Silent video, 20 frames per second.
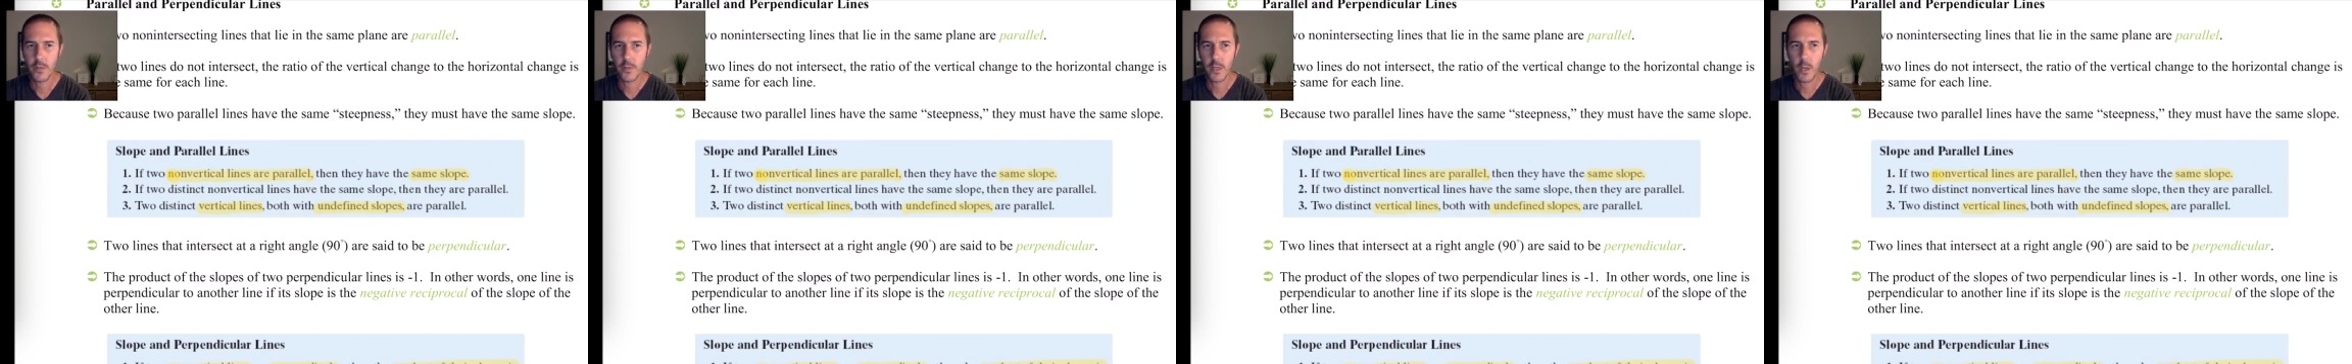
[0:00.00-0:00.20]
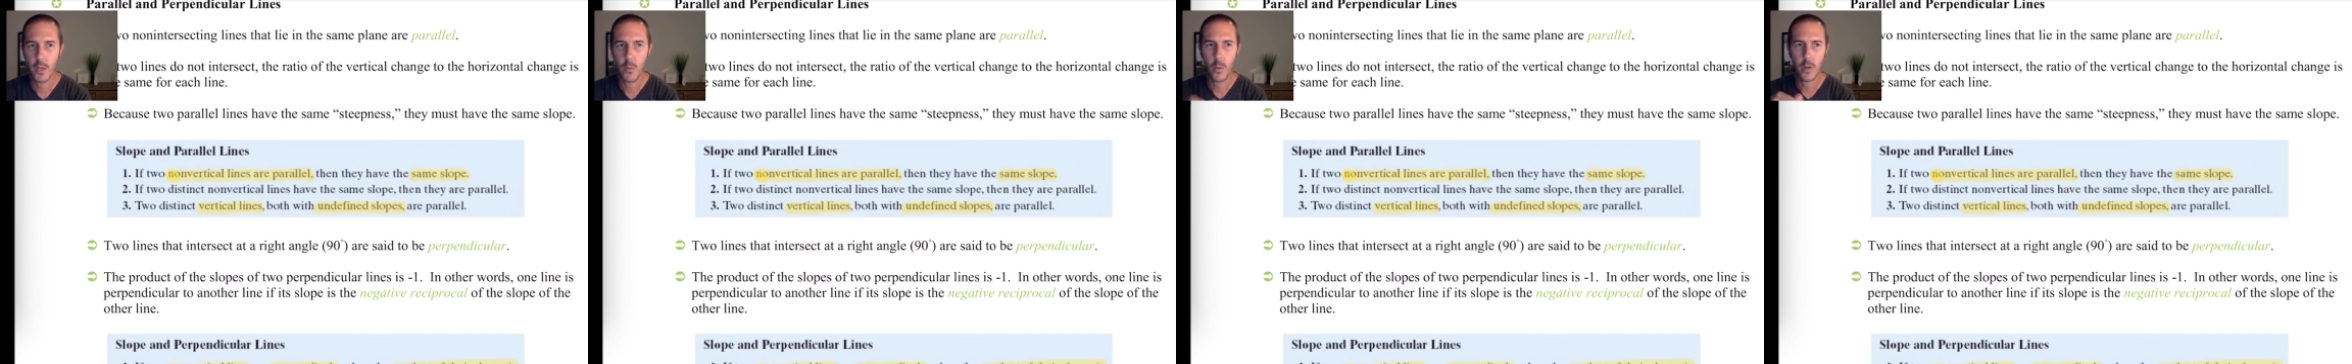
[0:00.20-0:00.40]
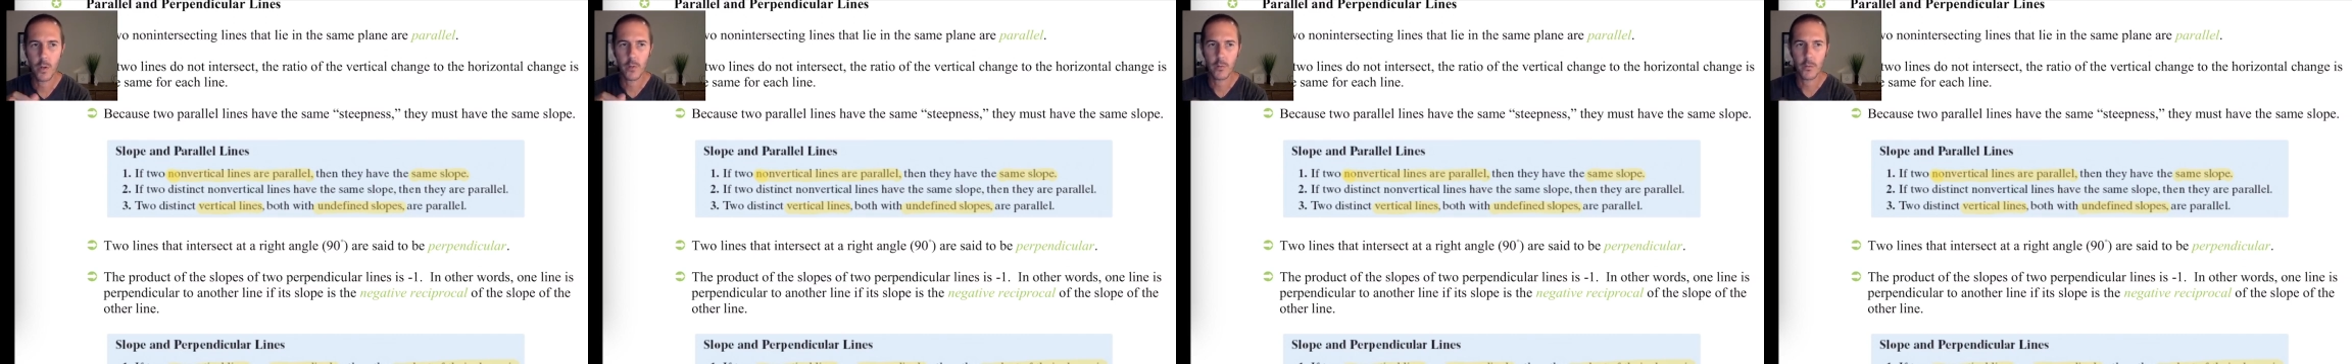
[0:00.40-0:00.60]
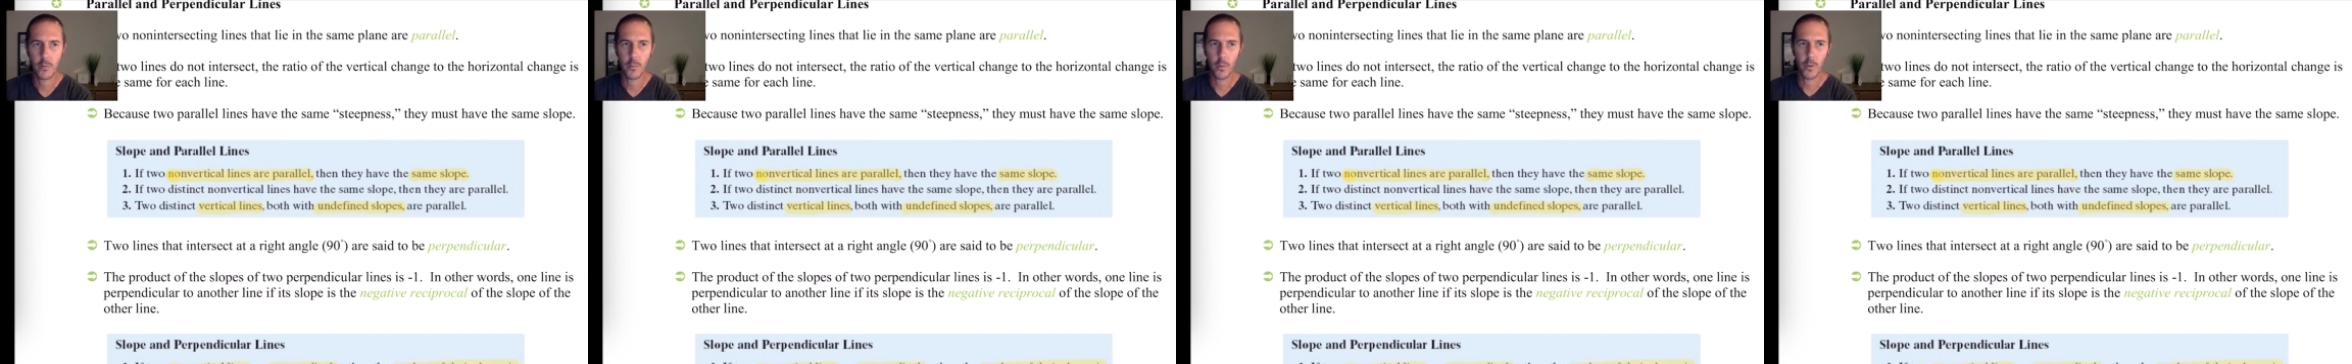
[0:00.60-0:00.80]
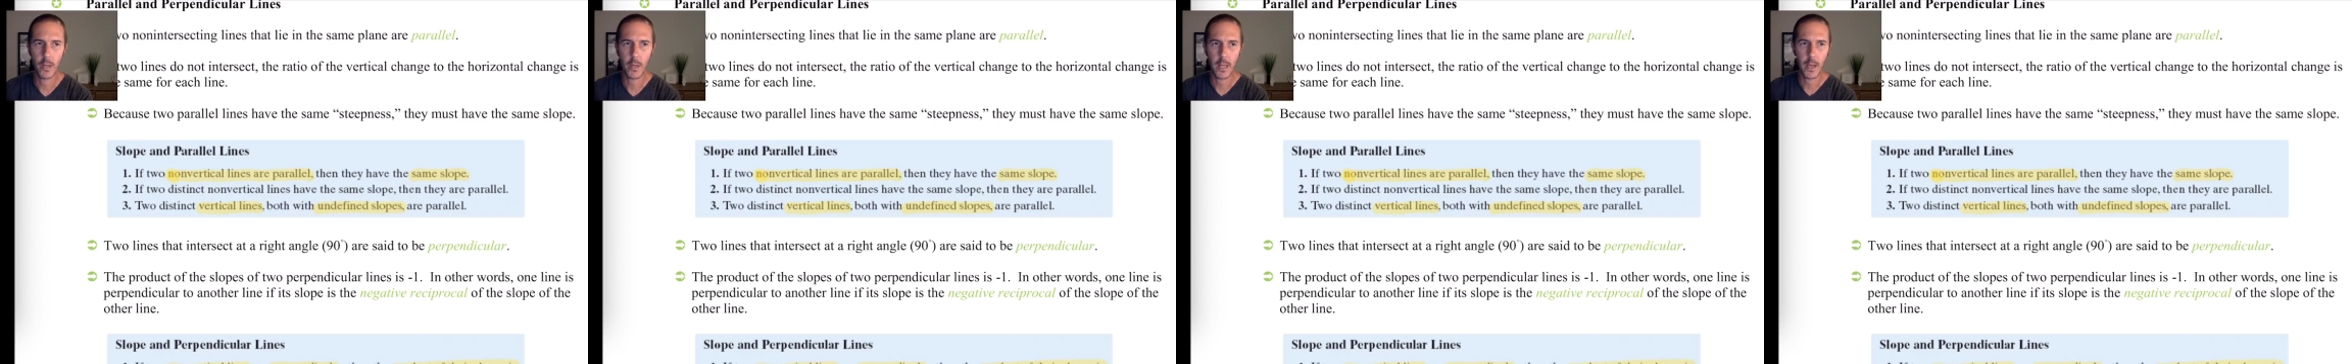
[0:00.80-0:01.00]
thing I wanted to
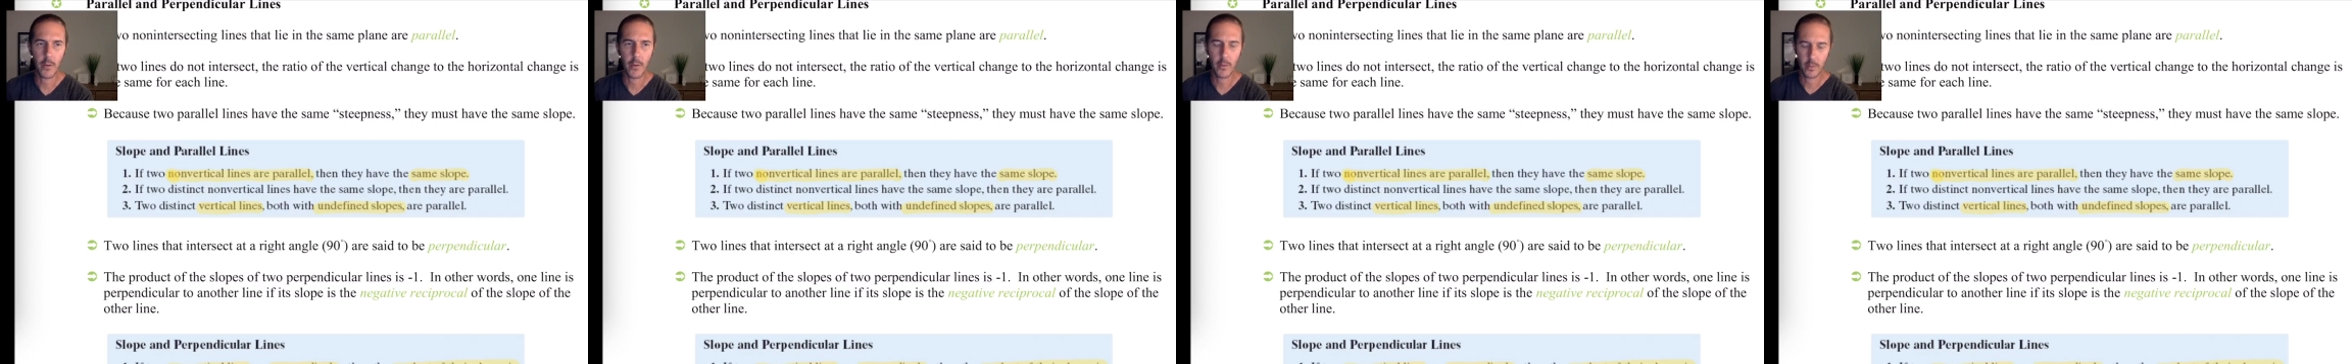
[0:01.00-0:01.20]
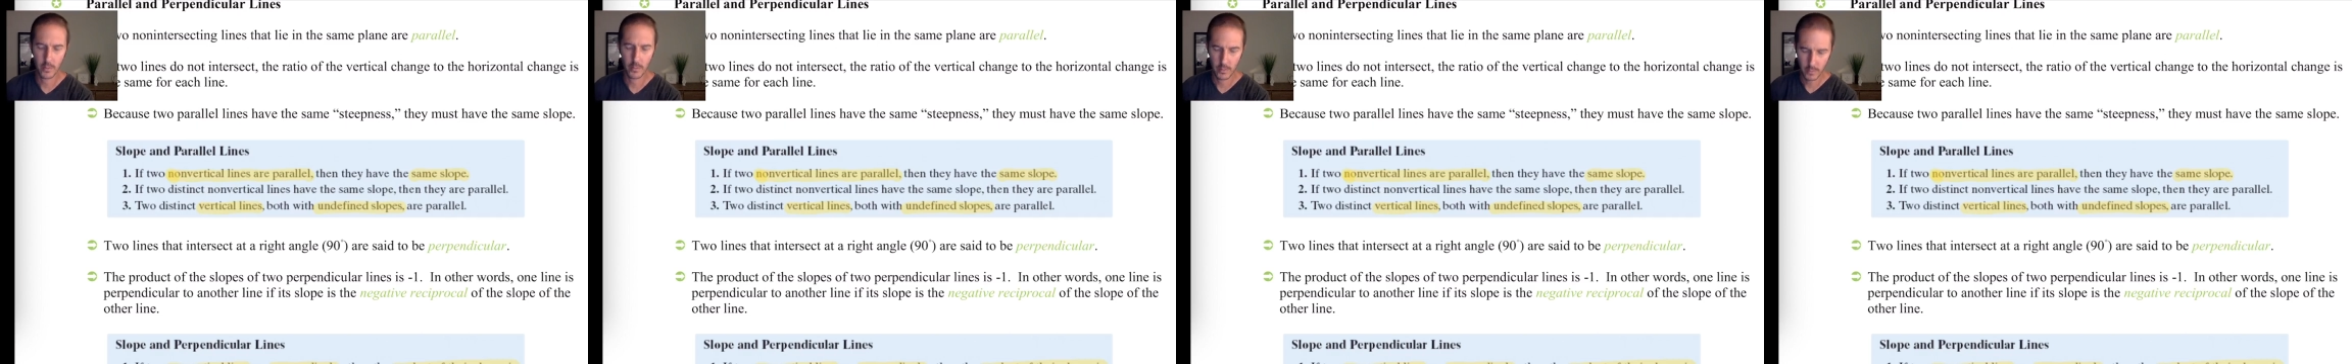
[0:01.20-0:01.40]
point out